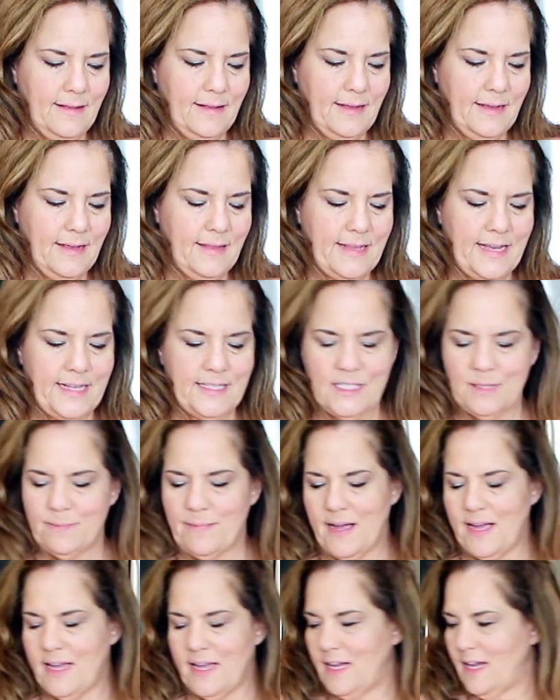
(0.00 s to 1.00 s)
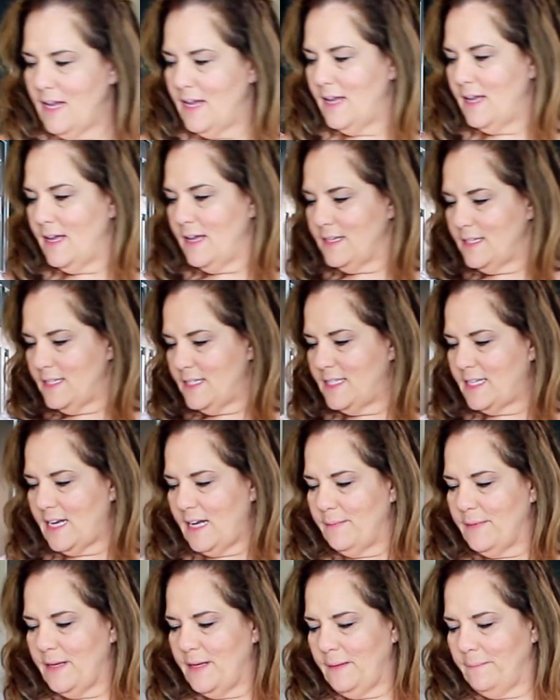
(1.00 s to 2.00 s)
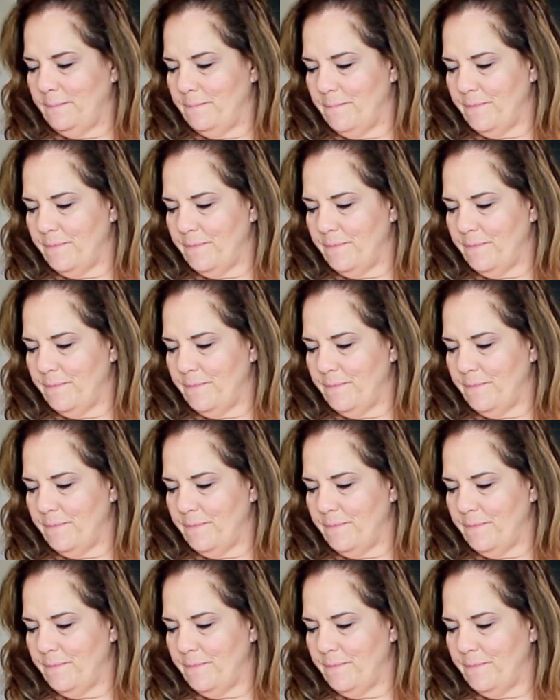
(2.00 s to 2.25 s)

And that's my stamen.